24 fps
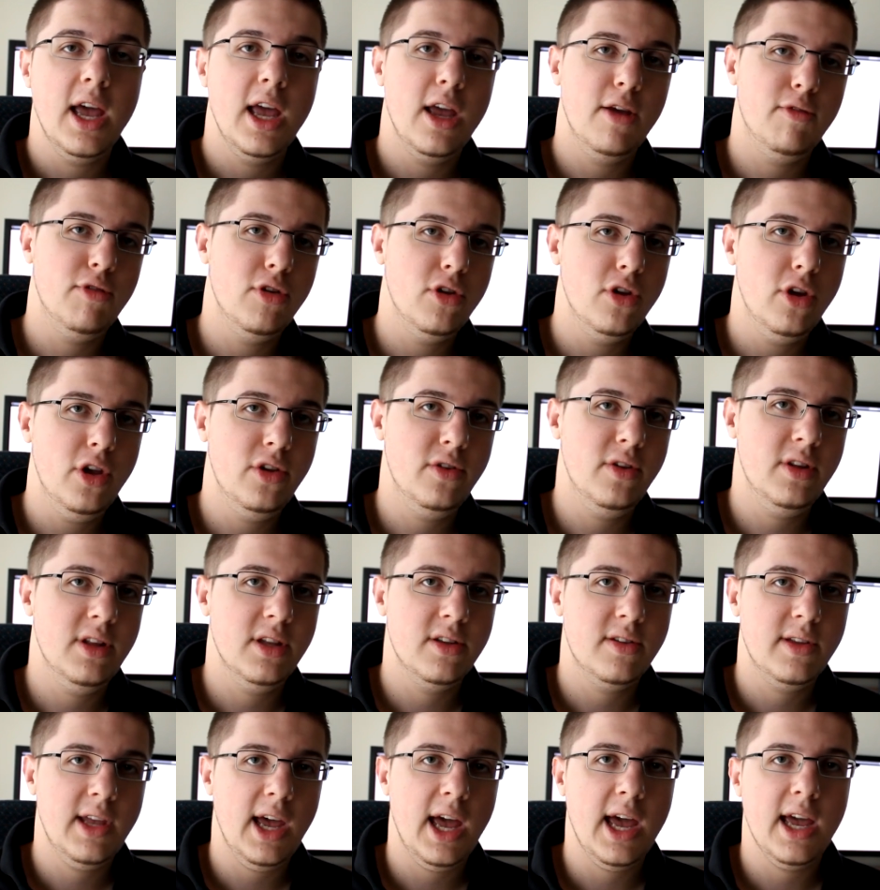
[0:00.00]
If you're using
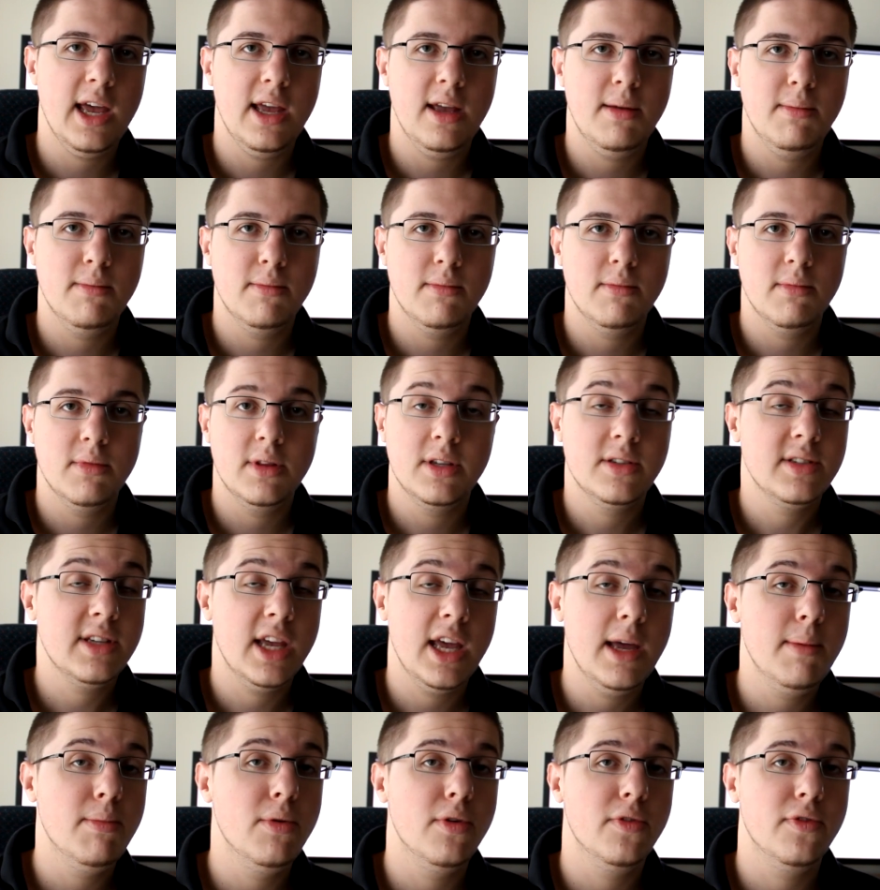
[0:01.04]
this
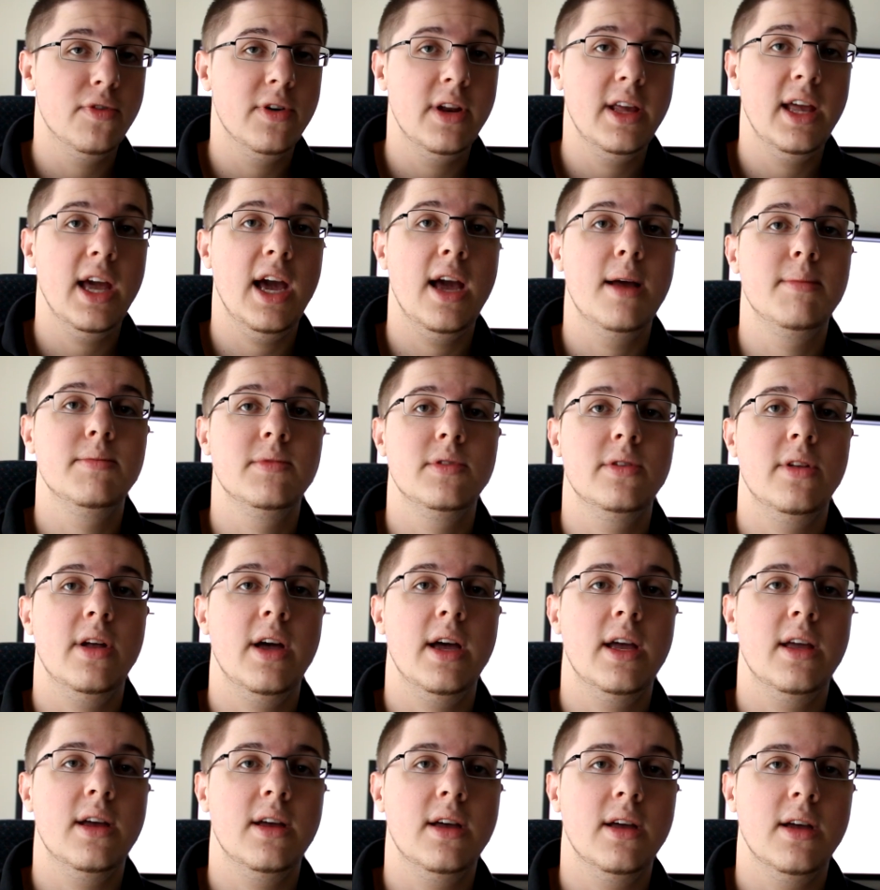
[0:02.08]
keyboard for any games
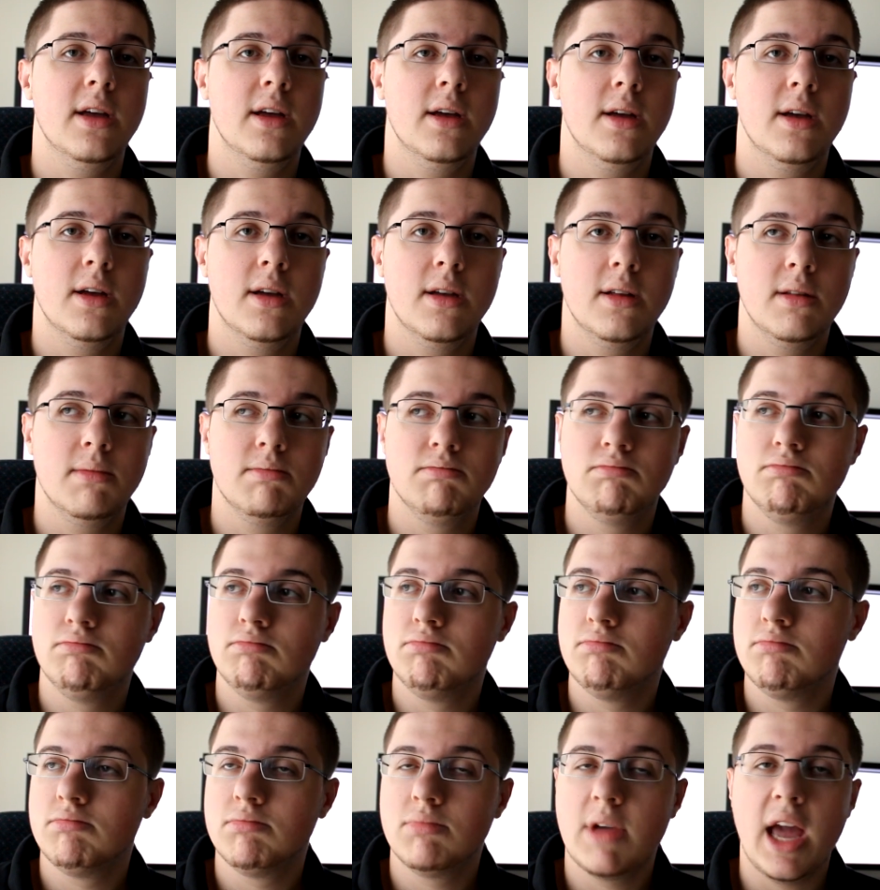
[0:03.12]
like
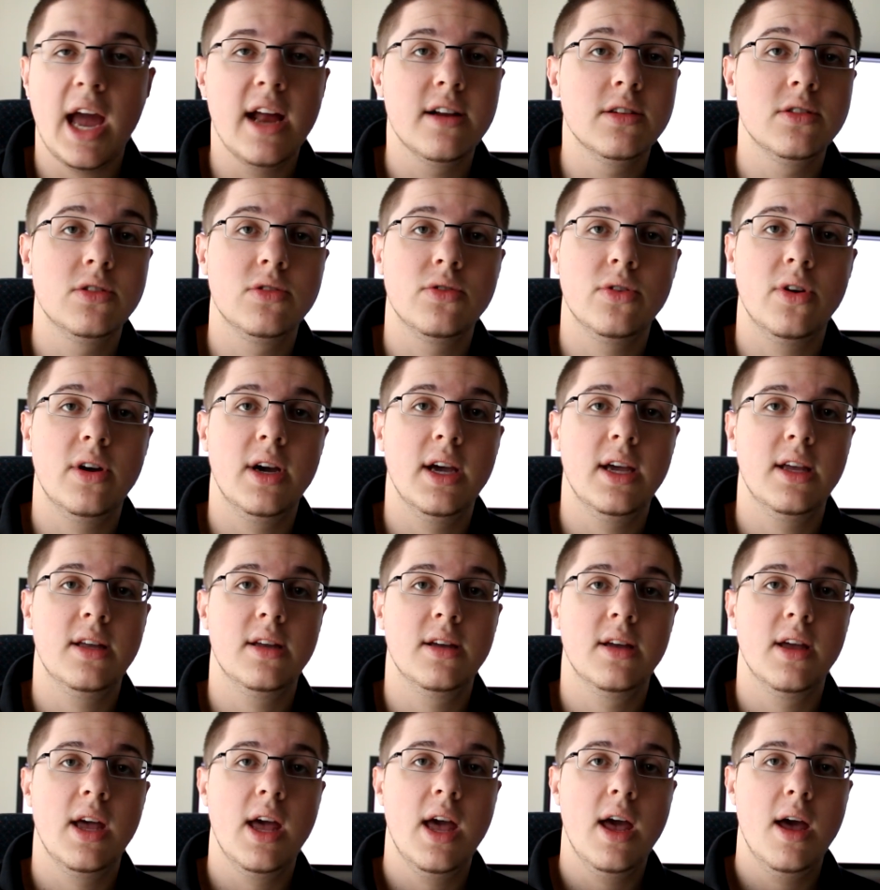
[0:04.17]

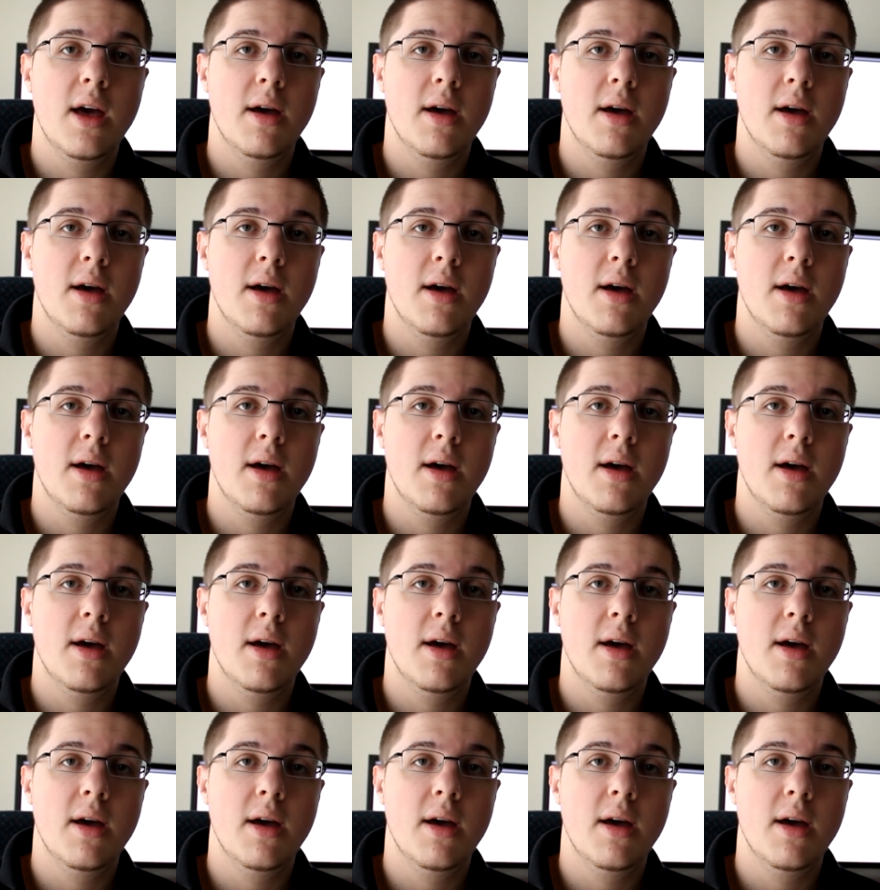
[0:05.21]
Counter-Strike,